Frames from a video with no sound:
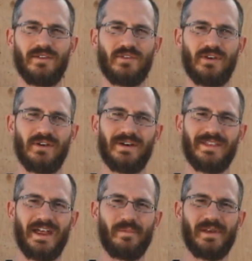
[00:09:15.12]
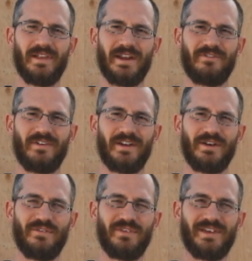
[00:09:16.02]
So uh, that'll be a lot of fun.
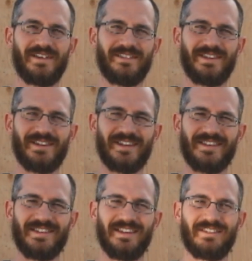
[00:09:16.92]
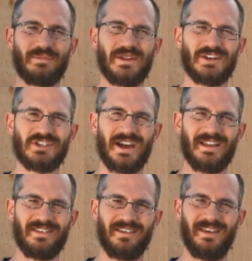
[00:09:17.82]
Hopefully you'll, you'll get to see some neat
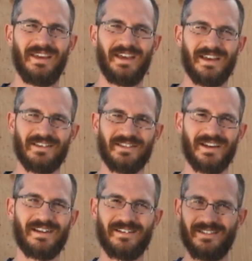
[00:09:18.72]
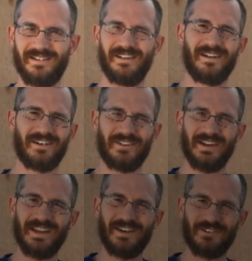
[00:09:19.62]
shots as uh, our
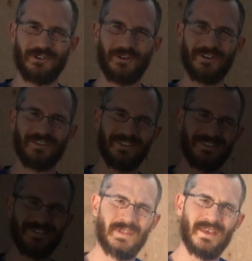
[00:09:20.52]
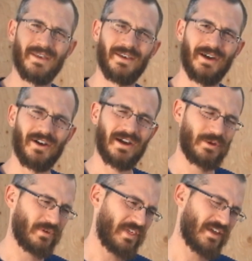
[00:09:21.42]
greenhouse grows.
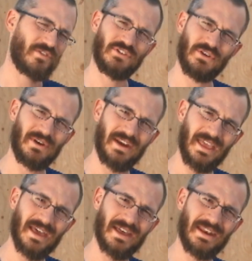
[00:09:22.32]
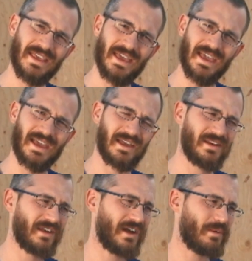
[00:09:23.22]
Alrighty, well thanks for tuning in,
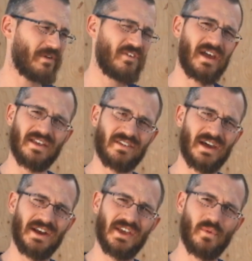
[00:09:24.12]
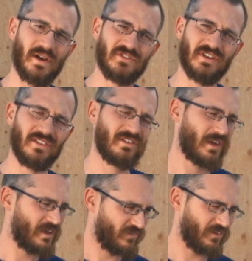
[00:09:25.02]
and um, if you guys got any questions,
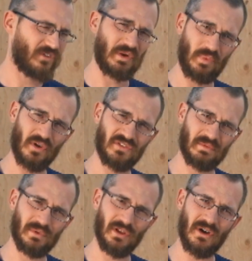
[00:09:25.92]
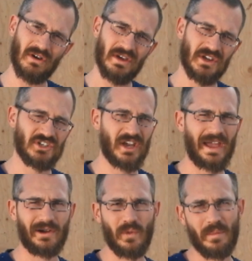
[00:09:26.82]
feel free to post them below. Check
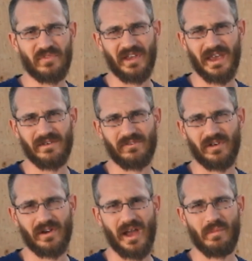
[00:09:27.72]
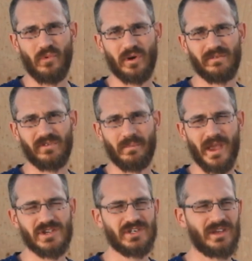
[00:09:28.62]
out our website for uh, more
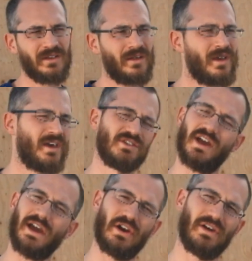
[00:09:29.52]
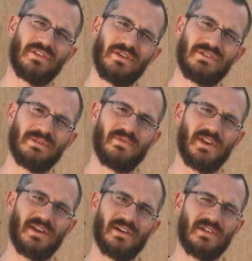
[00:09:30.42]
information. Check out our other YouTube
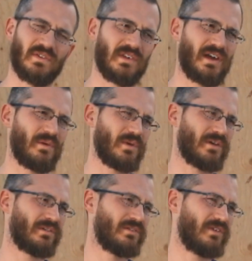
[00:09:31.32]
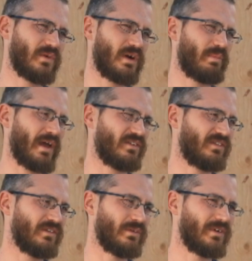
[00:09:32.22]
videos. Uh, we're doing our
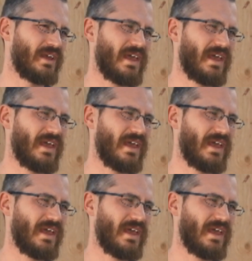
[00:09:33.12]
best to